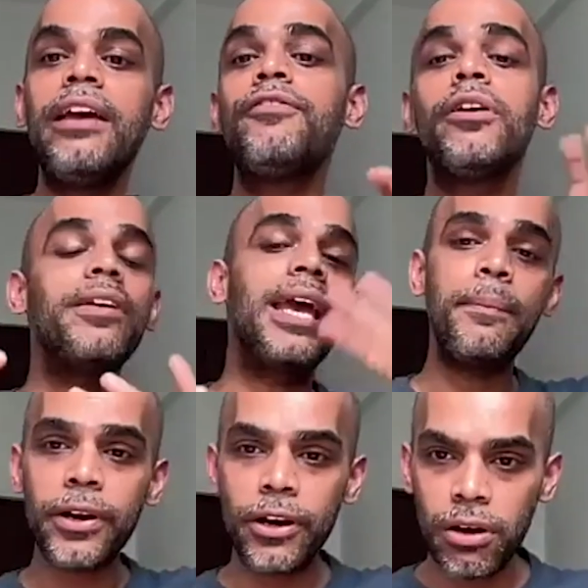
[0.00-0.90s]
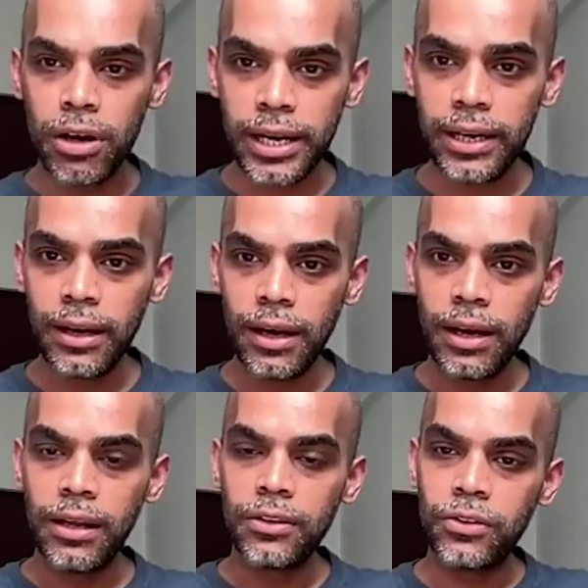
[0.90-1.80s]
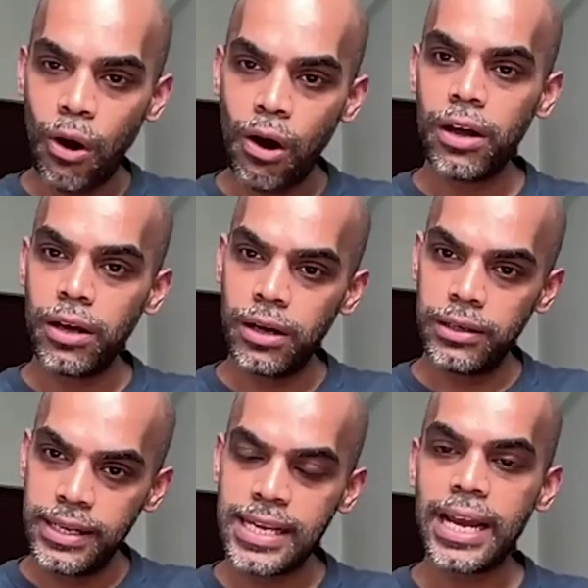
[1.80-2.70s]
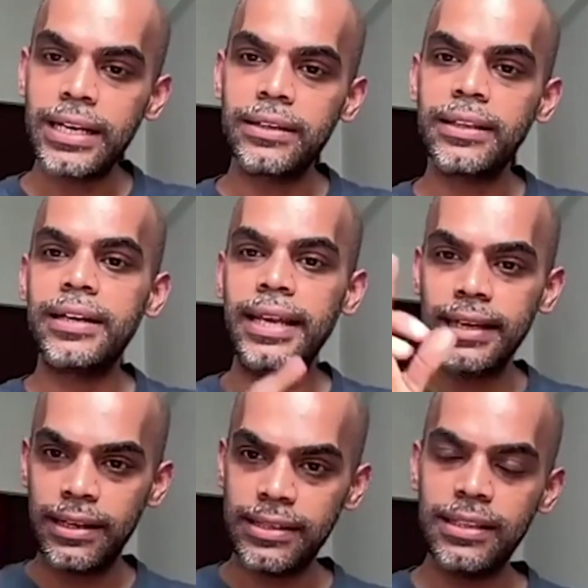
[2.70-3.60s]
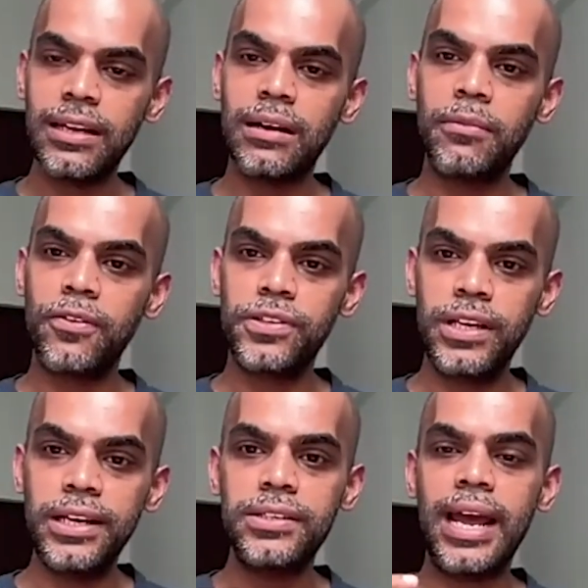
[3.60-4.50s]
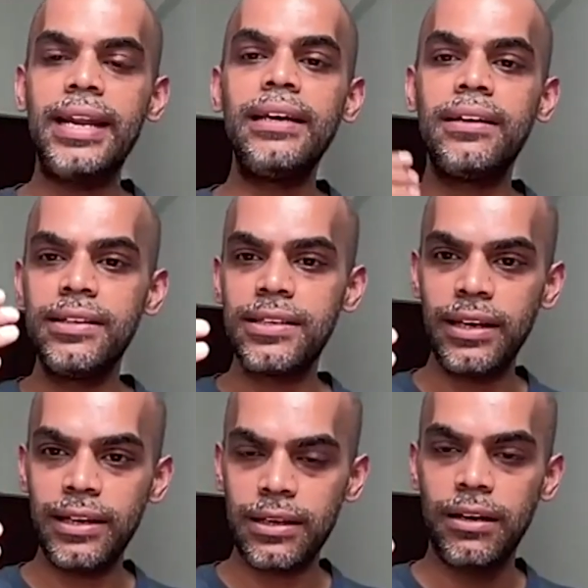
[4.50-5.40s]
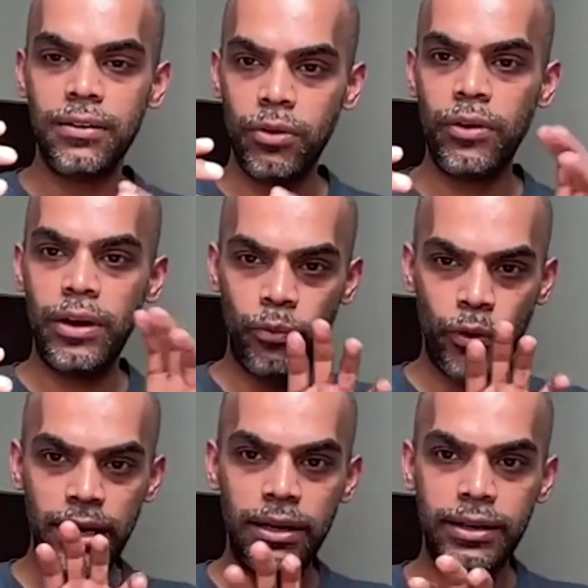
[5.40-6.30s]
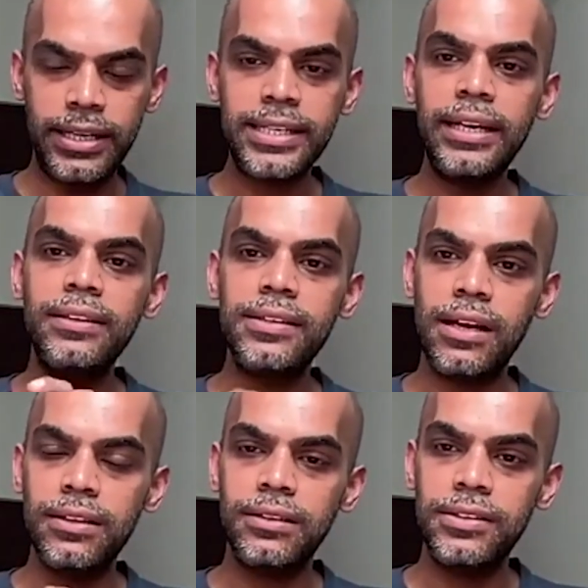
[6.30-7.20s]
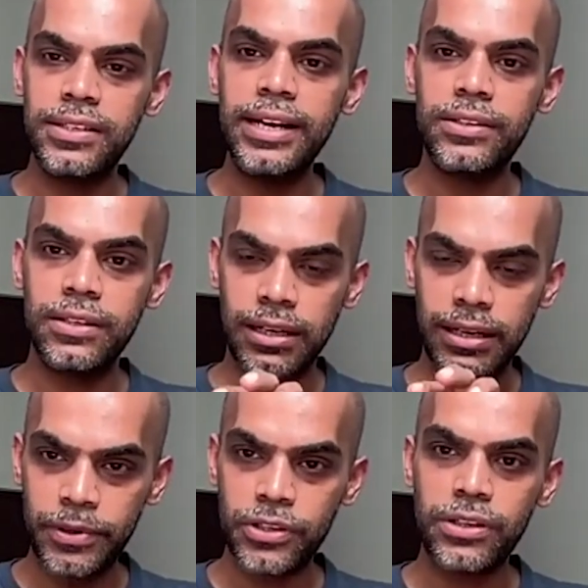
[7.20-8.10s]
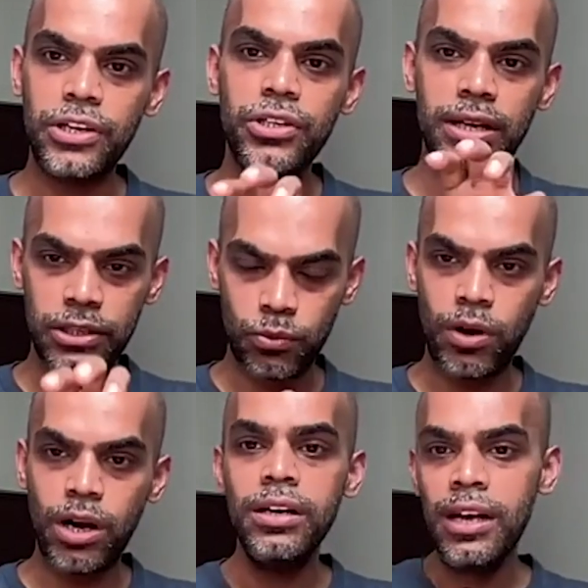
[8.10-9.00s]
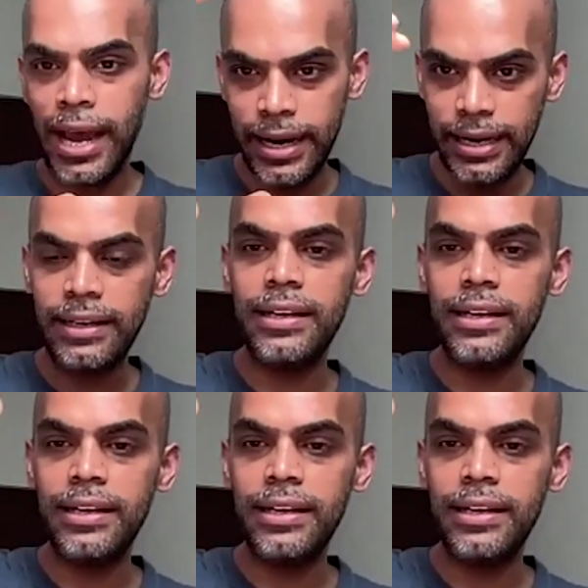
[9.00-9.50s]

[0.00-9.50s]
If you have a priori decided that increasing the number of seats and increasing it while retaining the southern states representation as one, and